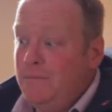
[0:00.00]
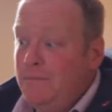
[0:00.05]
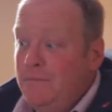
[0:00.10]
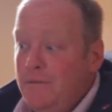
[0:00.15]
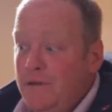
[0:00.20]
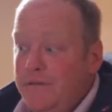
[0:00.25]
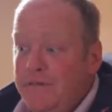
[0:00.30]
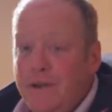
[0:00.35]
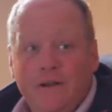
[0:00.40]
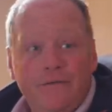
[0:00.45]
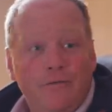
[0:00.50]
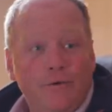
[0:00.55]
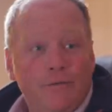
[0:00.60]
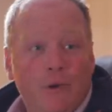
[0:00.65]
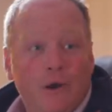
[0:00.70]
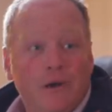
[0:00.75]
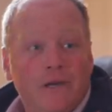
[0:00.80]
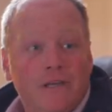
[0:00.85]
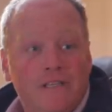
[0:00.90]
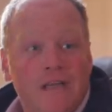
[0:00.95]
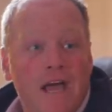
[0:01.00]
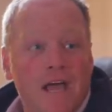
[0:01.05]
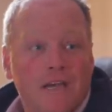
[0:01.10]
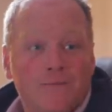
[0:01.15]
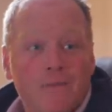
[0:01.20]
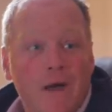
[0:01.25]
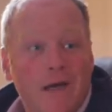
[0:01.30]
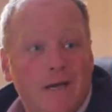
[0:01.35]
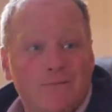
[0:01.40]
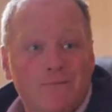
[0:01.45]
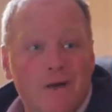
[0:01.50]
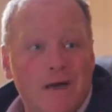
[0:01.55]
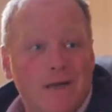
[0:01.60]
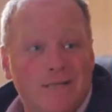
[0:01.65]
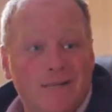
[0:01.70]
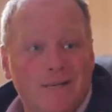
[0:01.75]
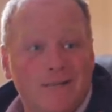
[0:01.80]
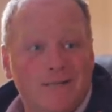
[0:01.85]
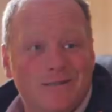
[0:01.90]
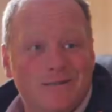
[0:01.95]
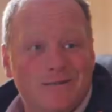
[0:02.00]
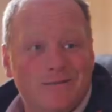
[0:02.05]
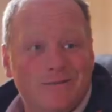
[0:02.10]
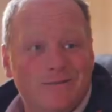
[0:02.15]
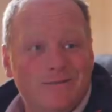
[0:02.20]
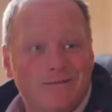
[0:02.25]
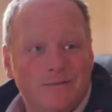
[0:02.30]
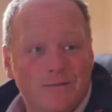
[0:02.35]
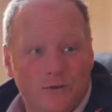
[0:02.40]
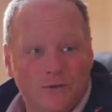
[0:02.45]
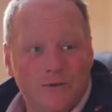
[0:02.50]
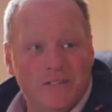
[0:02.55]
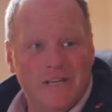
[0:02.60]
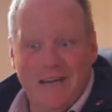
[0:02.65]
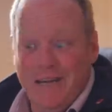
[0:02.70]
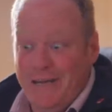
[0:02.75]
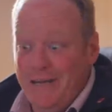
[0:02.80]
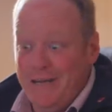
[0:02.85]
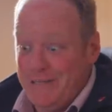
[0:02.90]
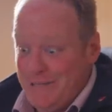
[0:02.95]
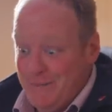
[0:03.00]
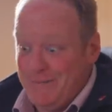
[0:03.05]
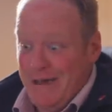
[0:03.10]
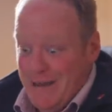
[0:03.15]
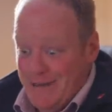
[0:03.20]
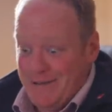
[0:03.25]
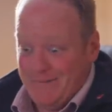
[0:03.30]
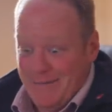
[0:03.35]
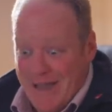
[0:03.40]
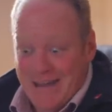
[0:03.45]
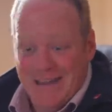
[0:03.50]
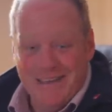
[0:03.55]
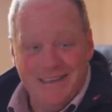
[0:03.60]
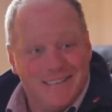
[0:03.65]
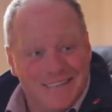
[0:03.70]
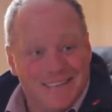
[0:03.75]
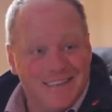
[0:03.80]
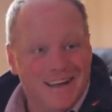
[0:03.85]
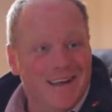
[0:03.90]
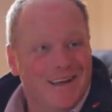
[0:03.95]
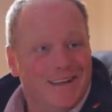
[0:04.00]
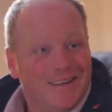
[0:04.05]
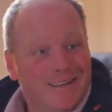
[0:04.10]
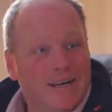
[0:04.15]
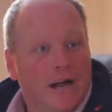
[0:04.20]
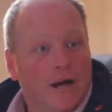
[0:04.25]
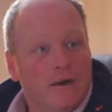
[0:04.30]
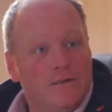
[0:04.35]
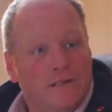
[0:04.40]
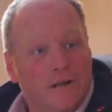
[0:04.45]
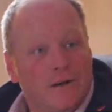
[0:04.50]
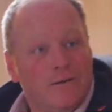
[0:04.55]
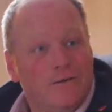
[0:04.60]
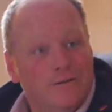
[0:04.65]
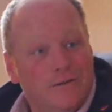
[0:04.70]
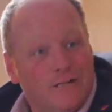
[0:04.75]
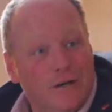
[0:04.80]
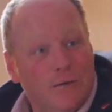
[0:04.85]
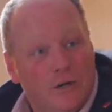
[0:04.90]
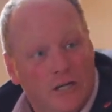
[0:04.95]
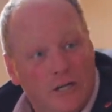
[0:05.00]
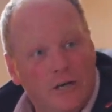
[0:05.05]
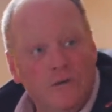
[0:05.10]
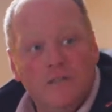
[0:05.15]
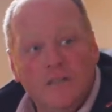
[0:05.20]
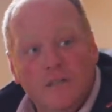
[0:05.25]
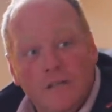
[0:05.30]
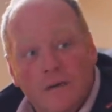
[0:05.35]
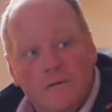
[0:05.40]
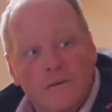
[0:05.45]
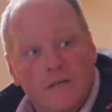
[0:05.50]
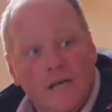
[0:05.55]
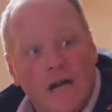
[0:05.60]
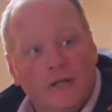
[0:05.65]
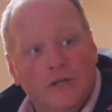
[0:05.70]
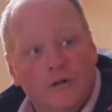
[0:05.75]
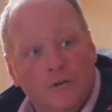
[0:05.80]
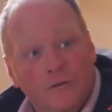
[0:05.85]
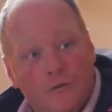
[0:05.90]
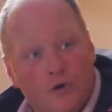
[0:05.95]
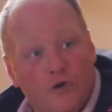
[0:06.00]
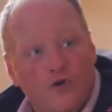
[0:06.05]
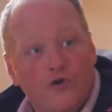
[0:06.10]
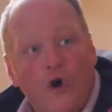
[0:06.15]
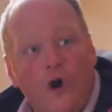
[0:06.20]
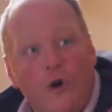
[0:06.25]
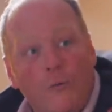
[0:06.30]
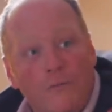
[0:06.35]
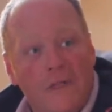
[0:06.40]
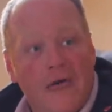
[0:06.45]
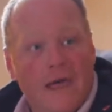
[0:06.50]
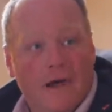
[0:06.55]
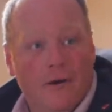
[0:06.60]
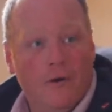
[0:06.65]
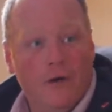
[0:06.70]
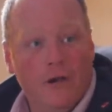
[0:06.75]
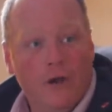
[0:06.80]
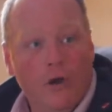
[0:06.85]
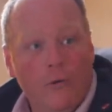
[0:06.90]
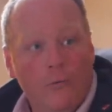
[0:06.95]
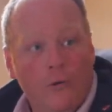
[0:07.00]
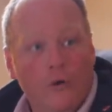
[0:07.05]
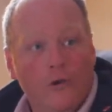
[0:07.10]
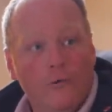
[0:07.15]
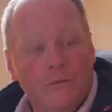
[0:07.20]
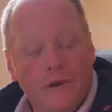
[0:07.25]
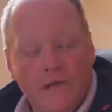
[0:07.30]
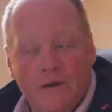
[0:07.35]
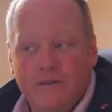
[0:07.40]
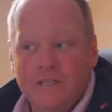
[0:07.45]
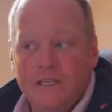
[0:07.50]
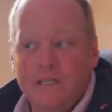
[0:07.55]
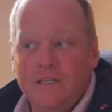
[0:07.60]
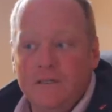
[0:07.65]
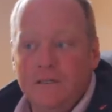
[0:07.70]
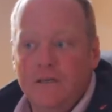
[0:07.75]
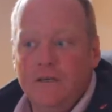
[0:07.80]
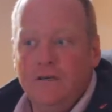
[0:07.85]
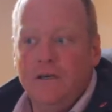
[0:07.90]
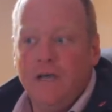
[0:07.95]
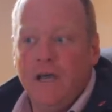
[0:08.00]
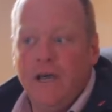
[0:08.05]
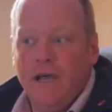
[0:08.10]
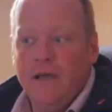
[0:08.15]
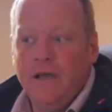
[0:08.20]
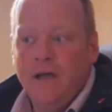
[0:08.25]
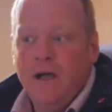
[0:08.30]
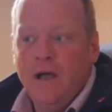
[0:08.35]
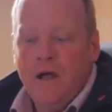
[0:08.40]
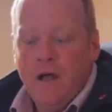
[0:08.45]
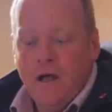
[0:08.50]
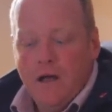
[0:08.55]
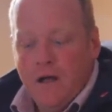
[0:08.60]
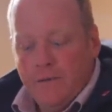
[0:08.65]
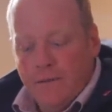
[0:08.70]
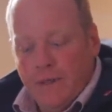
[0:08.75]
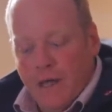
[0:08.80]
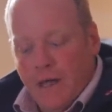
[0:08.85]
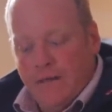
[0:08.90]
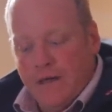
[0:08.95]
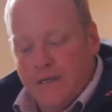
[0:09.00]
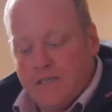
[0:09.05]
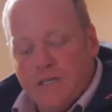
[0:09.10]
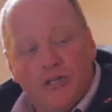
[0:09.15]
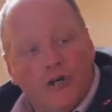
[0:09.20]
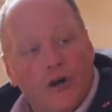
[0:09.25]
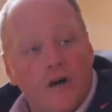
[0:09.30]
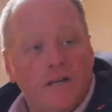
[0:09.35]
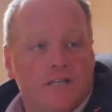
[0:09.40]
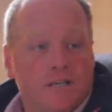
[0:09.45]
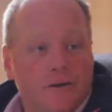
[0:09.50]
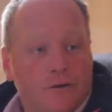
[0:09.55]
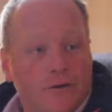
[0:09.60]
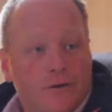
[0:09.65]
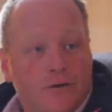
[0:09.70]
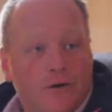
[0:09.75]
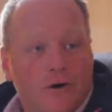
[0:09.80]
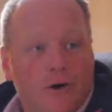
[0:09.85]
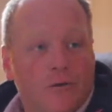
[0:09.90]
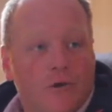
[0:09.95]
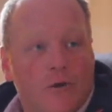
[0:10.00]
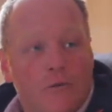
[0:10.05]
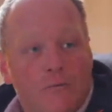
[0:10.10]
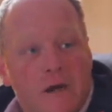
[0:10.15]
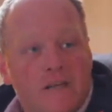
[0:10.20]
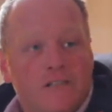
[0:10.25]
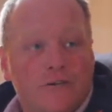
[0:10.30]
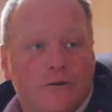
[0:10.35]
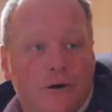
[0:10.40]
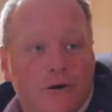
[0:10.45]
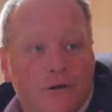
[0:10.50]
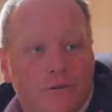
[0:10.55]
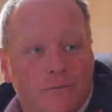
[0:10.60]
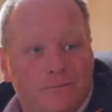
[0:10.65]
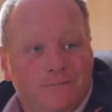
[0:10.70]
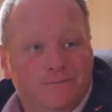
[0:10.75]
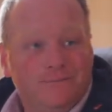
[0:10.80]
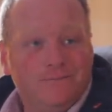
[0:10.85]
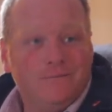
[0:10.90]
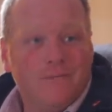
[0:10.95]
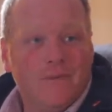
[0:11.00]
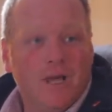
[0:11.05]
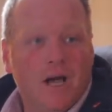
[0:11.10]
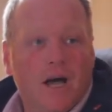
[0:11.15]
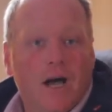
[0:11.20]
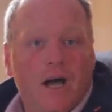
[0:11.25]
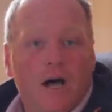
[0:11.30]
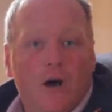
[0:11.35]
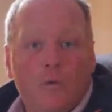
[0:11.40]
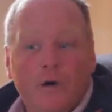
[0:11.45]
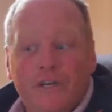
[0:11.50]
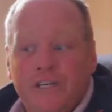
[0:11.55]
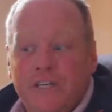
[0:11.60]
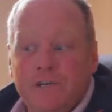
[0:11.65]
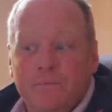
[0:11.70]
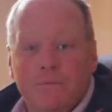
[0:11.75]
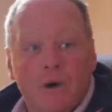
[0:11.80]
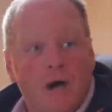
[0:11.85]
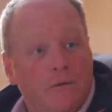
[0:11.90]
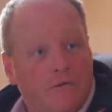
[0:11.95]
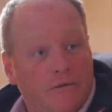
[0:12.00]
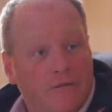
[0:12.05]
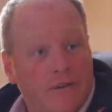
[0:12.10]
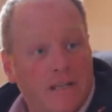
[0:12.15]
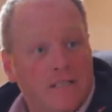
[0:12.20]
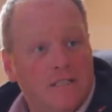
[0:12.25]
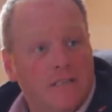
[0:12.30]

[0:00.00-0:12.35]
um, if any of you buy your Tex-Mex mixes, tortillas yeah. are made of maize, you know, so, so we're using the, the actual crop now a lot more than we ever did in the UK. There's a dressing on the crop called Mesurol, uh, which is a bird